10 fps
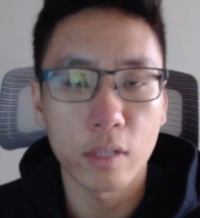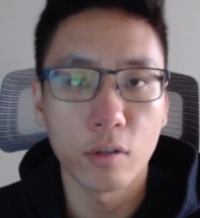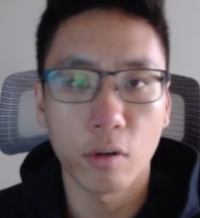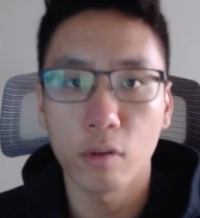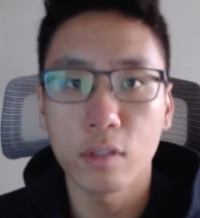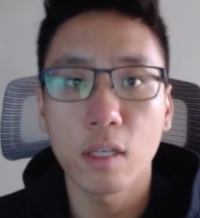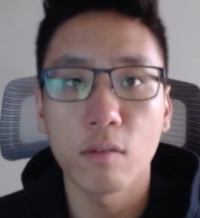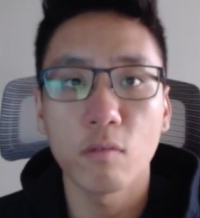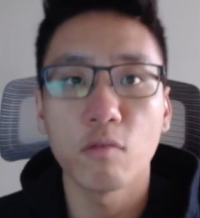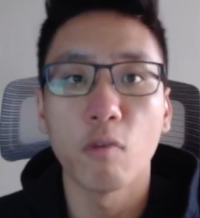you're only
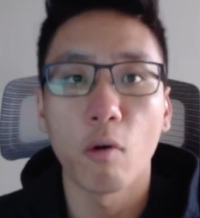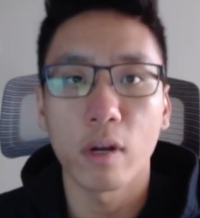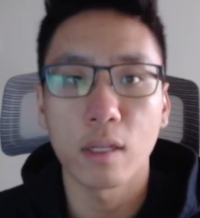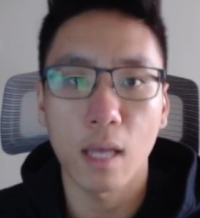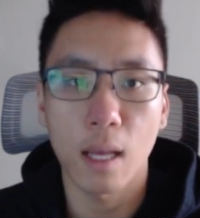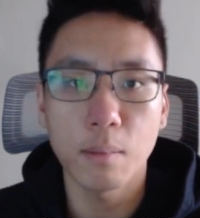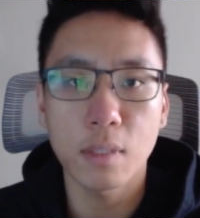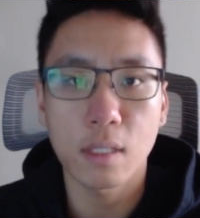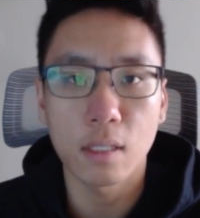given four attempts